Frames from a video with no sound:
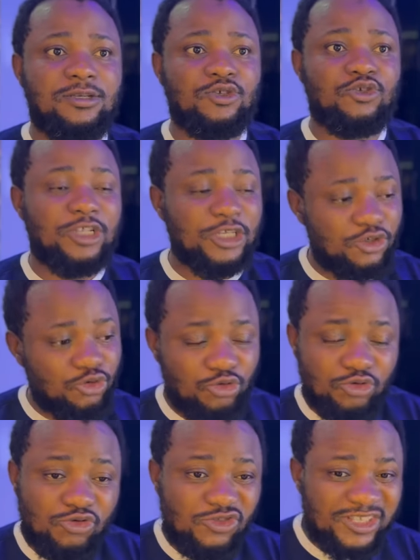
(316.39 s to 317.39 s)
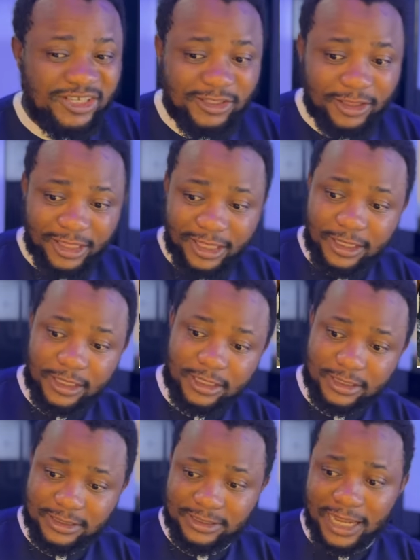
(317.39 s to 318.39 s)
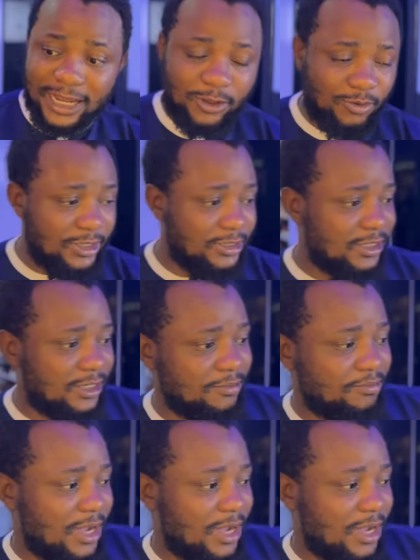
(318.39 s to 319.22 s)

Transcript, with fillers: So they shouldn't think sideways and